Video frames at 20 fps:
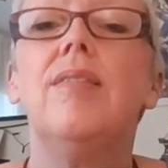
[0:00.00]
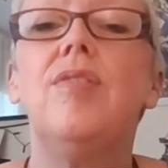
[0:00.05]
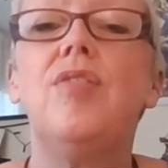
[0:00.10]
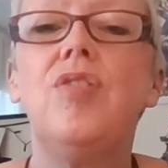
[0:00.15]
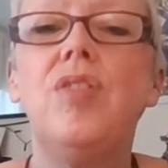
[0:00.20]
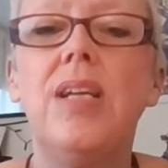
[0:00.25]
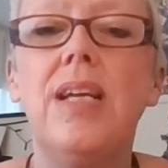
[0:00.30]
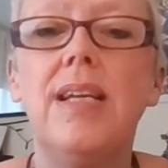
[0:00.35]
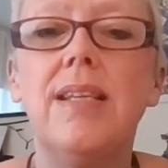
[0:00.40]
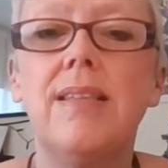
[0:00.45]

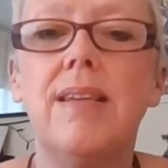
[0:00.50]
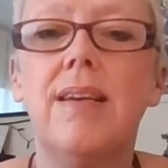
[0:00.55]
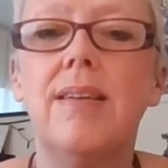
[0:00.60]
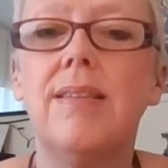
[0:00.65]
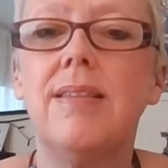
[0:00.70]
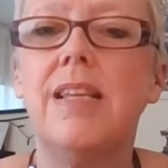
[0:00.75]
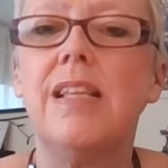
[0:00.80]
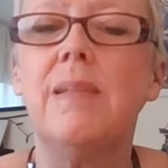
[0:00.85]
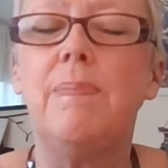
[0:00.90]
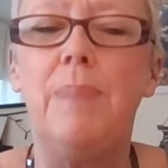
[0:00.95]

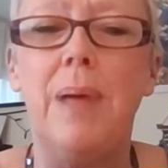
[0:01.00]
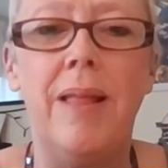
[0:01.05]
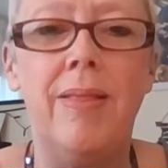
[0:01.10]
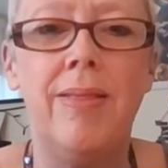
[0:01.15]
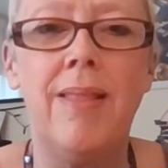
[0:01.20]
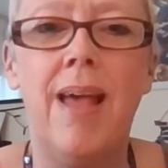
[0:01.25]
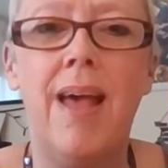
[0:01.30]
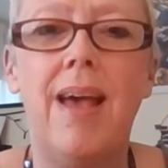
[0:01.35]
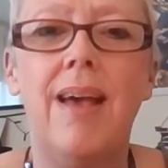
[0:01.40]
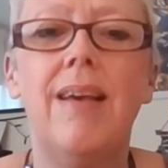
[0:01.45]
Jesus has
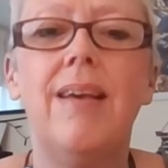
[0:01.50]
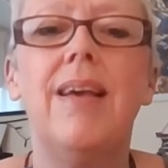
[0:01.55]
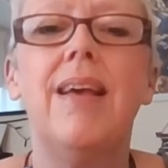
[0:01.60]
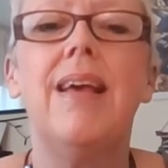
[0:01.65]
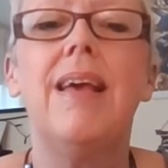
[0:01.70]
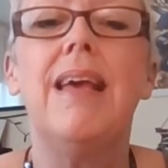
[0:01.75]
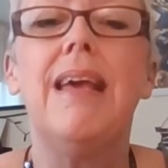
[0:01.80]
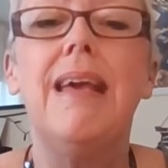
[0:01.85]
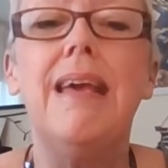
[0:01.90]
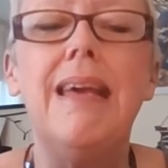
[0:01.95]
been there.
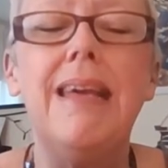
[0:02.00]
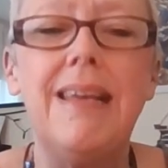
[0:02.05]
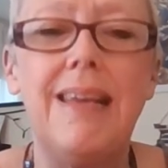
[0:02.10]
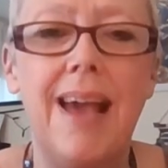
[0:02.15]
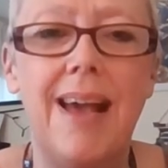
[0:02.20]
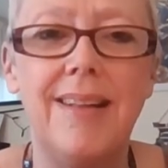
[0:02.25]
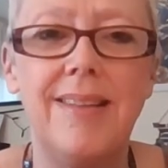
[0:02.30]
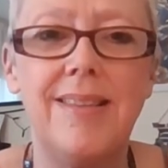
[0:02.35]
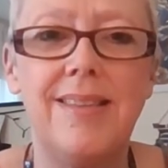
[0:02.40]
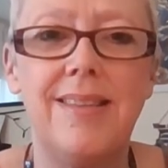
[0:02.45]
He
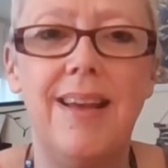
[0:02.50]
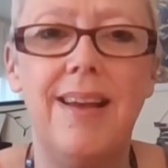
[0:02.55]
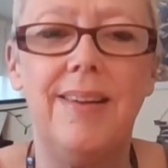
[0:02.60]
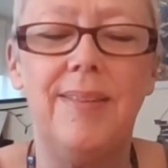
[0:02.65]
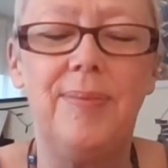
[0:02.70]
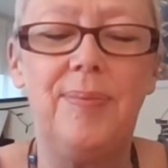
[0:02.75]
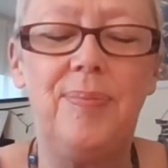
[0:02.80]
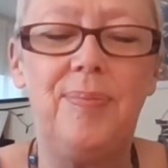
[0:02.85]
gets it.